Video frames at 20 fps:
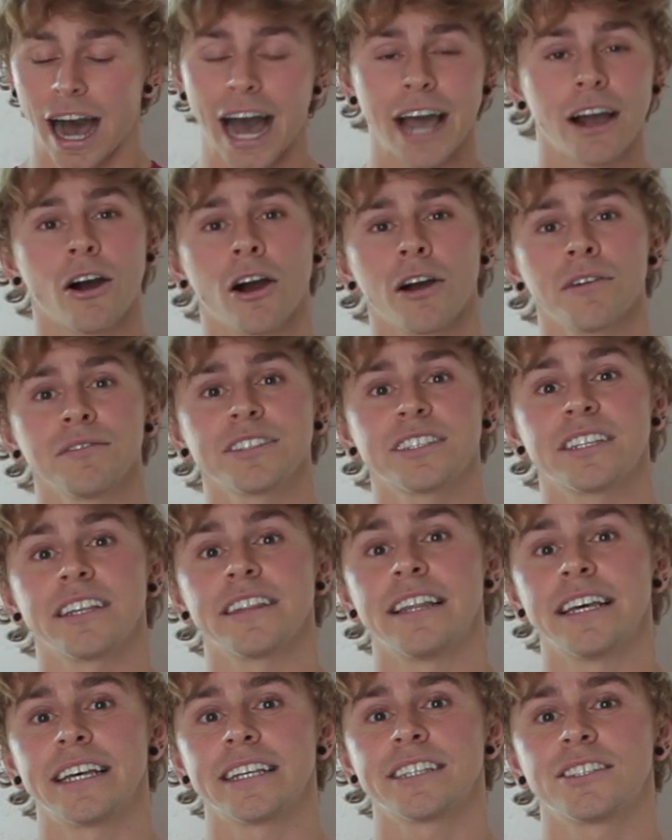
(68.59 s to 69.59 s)
I
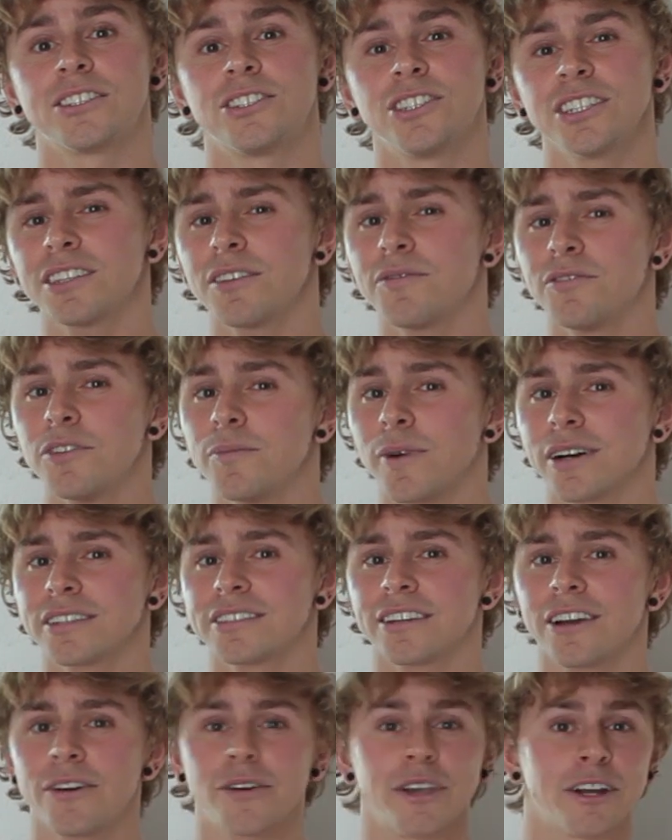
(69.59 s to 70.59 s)
harvested this just a few
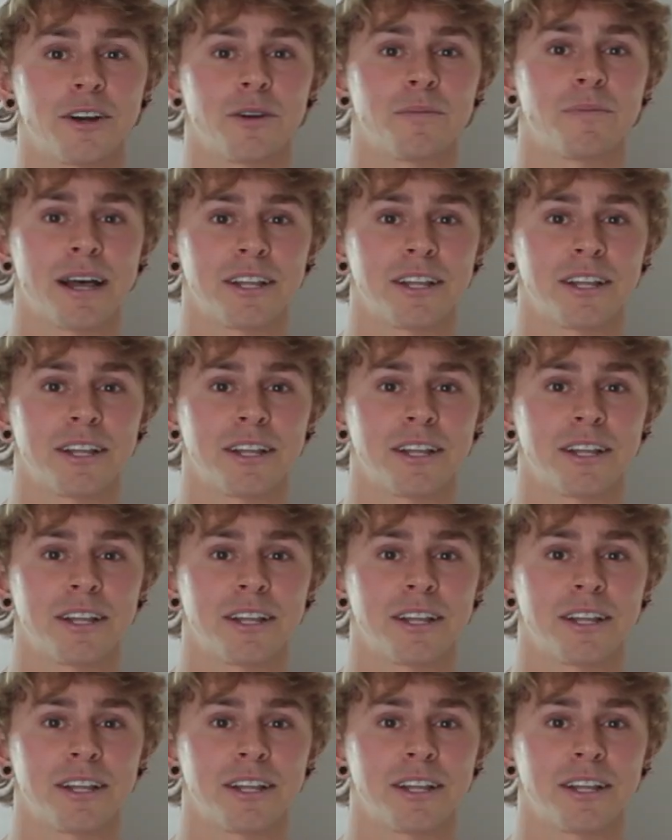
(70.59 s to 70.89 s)
months ago here